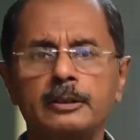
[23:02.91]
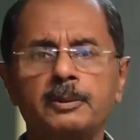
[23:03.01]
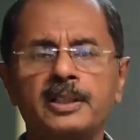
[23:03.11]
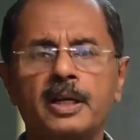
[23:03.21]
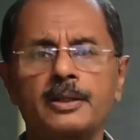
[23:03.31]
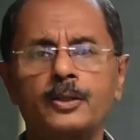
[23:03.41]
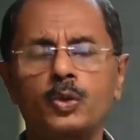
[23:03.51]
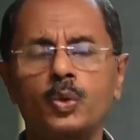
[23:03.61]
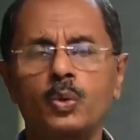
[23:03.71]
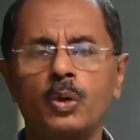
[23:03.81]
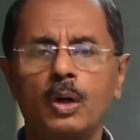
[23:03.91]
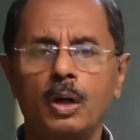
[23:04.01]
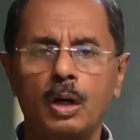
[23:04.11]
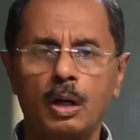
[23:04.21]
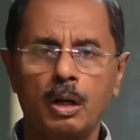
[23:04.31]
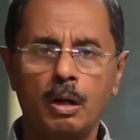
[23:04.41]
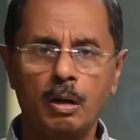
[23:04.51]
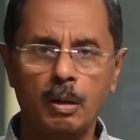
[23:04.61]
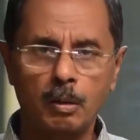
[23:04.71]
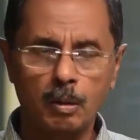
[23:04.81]
has been done into
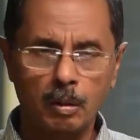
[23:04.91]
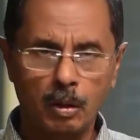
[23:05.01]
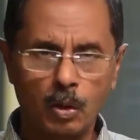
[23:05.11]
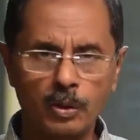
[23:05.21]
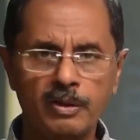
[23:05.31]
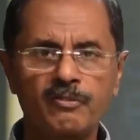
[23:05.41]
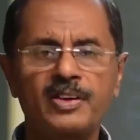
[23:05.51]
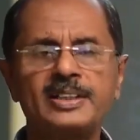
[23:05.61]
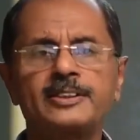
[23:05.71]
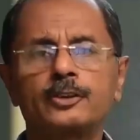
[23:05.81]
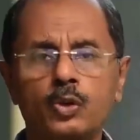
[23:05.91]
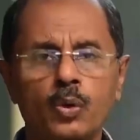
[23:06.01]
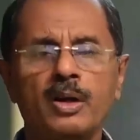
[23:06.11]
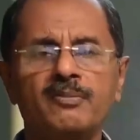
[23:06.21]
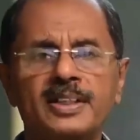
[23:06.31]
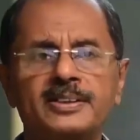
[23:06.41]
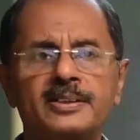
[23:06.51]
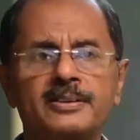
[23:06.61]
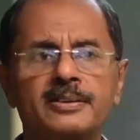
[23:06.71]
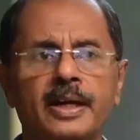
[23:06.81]
on wages, code on
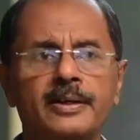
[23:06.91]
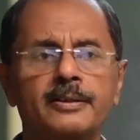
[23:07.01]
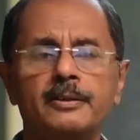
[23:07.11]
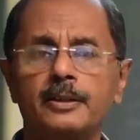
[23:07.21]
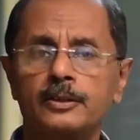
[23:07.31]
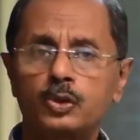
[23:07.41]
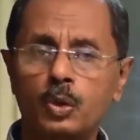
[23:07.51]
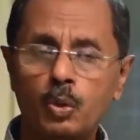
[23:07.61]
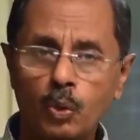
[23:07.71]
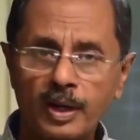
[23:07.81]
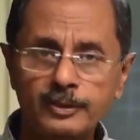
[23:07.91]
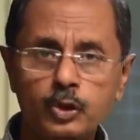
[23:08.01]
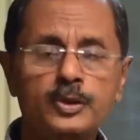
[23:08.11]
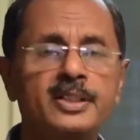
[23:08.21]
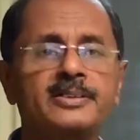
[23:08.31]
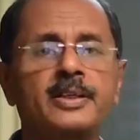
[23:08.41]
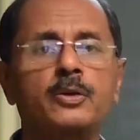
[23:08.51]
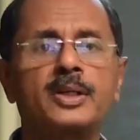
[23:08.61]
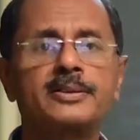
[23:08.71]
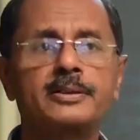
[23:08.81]
wages, then code on social
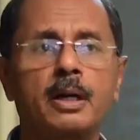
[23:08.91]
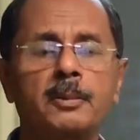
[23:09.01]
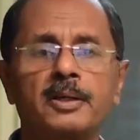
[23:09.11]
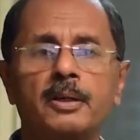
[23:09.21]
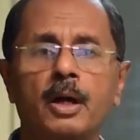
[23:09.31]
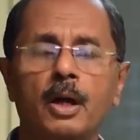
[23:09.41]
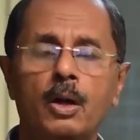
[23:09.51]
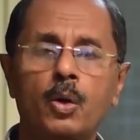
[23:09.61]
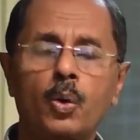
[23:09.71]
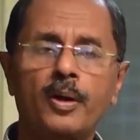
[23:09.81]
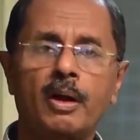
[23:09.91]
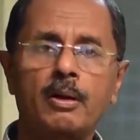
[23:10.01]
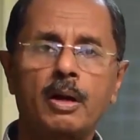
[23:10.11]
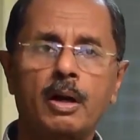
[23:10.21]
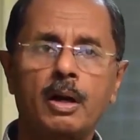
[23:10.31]
security is coming, code on